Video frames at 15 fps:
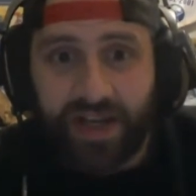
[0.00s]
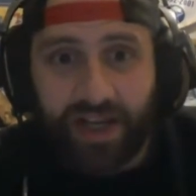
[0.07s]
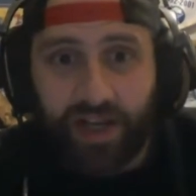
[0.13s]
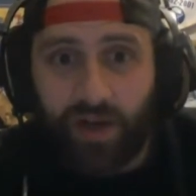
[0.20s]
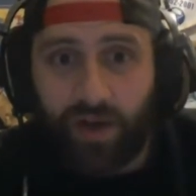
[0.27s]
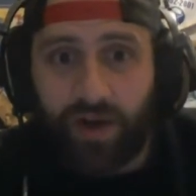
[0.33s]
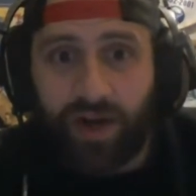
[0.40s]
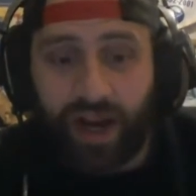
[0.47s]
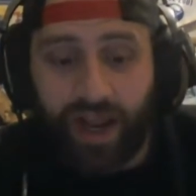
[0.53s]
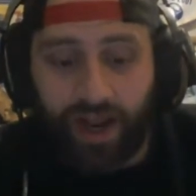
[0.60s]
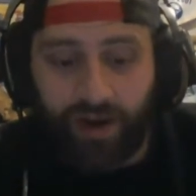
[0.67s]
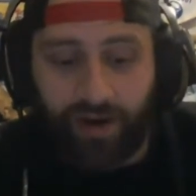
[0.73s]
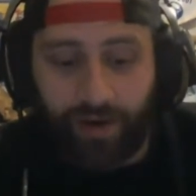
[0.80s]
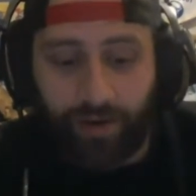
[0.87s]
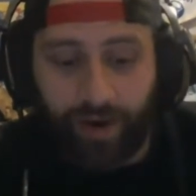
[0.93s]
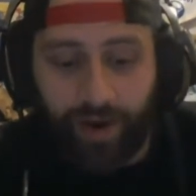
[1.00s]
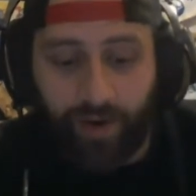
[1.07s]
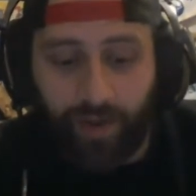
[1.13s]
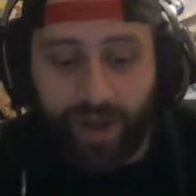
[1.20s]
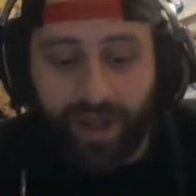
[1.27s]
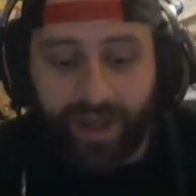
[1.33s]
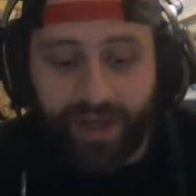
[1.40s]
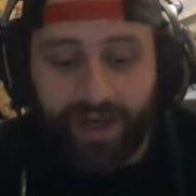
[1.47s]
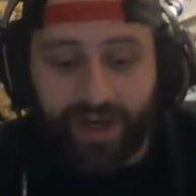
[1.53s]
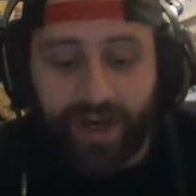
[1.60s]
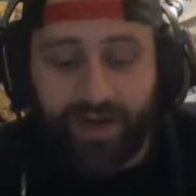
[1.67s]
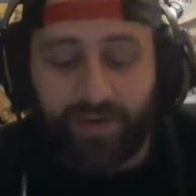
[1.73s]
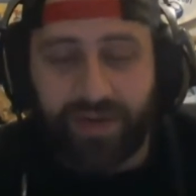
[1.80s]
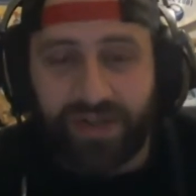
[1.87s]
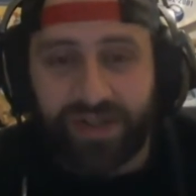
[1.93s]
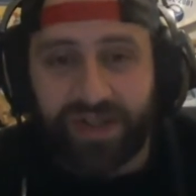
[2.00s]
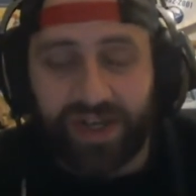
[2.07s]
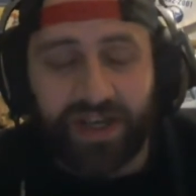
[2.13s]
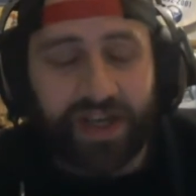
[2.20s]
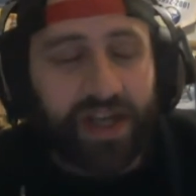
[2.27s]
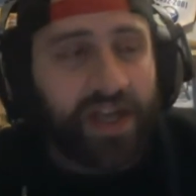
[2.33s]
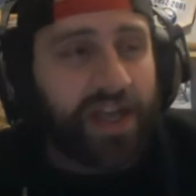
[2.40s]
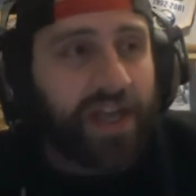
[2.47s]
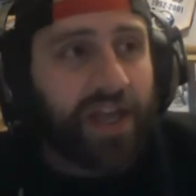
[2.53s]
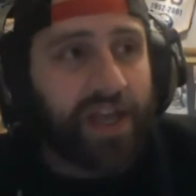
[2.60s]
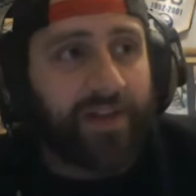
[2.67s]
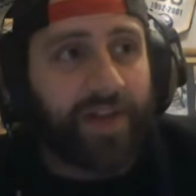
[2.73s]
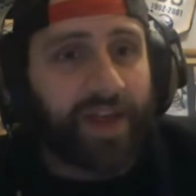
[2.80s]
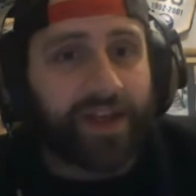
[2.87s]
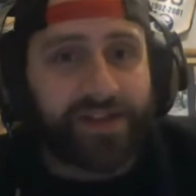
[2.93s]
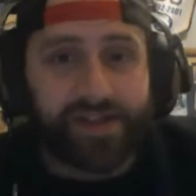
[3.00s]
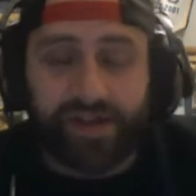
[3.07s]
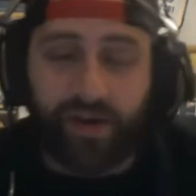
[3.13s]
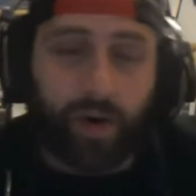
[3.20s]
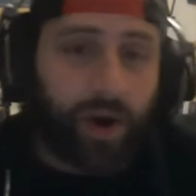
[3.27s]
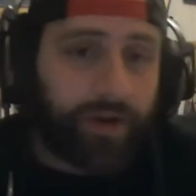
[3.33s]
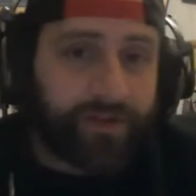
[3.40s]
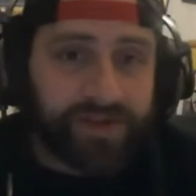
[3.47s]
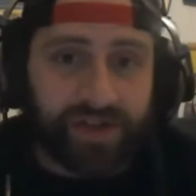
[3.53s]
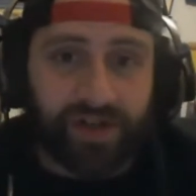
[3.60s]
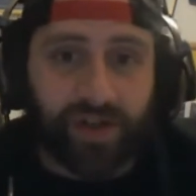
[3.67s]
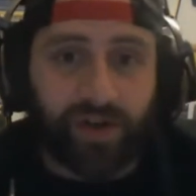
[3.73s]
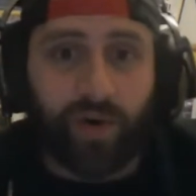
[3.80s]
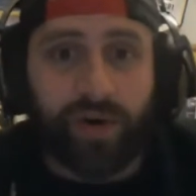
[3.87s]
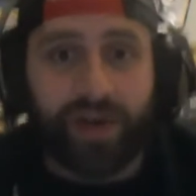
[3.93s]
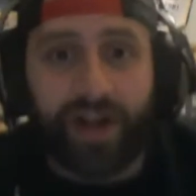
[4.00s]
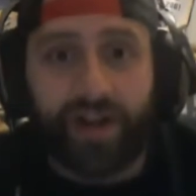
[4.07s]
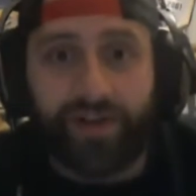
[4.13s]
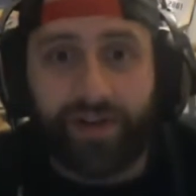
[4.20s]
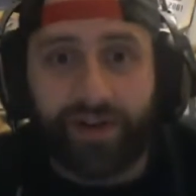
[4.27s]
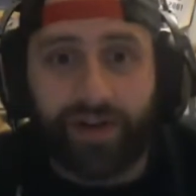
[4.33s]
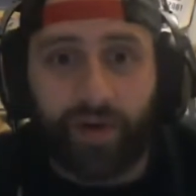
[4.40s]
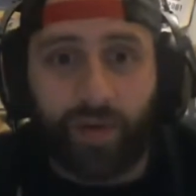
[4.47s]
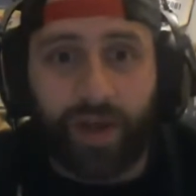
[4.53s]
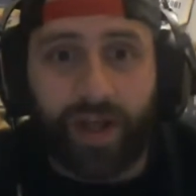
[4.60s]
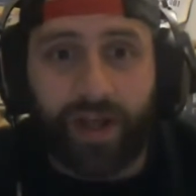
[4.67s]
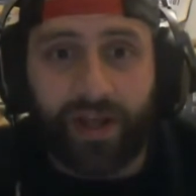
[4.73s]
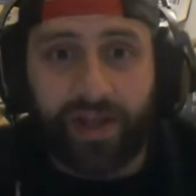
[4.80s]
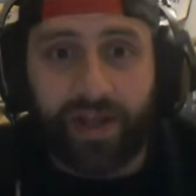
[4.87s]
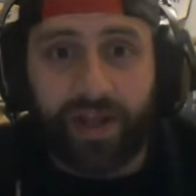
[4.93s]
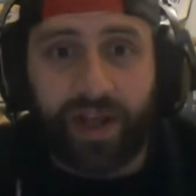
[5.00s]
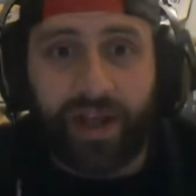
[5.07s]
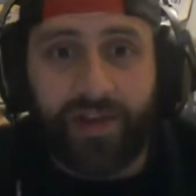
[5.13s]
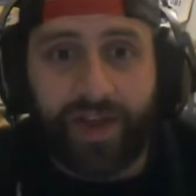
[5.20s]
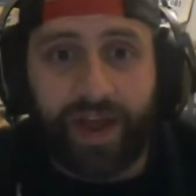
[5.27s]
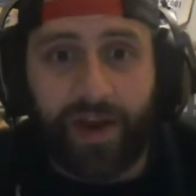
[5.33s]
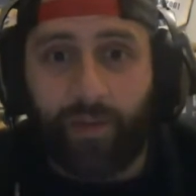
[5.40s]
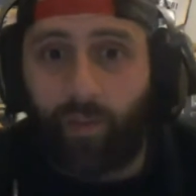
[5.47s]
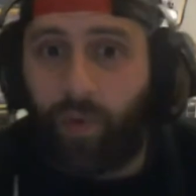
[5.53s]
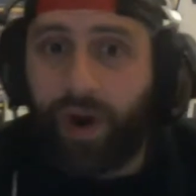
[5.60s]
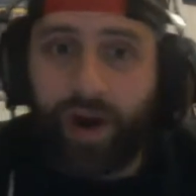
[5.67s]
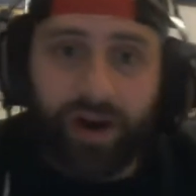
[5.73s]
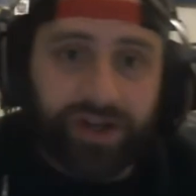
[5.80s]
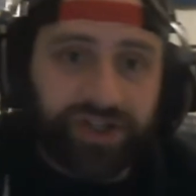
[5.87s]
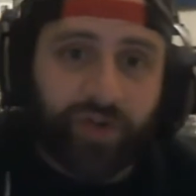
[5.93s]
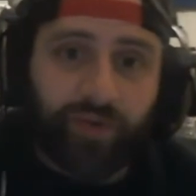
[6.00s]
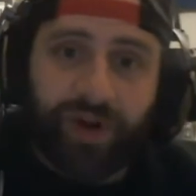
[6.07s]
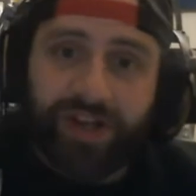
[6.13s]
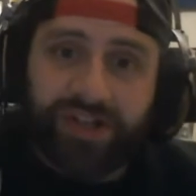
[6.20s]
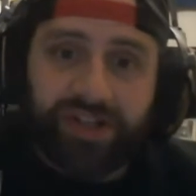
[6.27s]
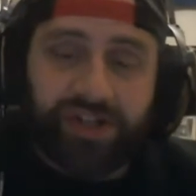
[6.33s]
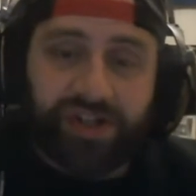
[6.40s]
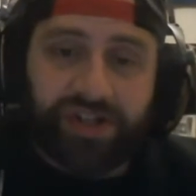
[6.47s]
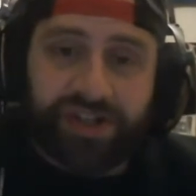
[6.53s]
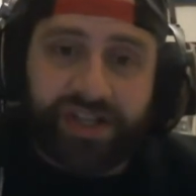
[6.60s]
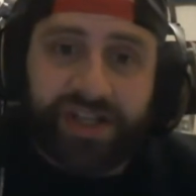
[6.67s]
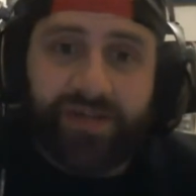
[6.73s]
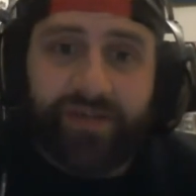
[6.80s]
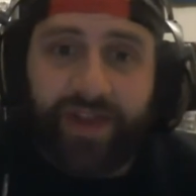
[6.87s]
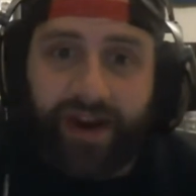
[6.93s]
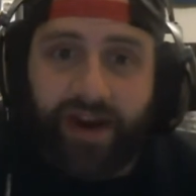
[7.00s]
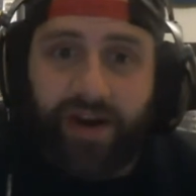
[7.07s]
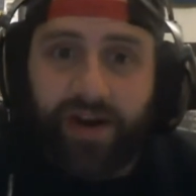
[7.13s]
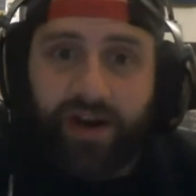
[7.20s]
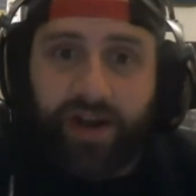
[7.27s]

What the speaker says: He couldn't handle it right away, get it onto his stick, and then it's all of a sudden going down the other way. And then where is the rest of your team there?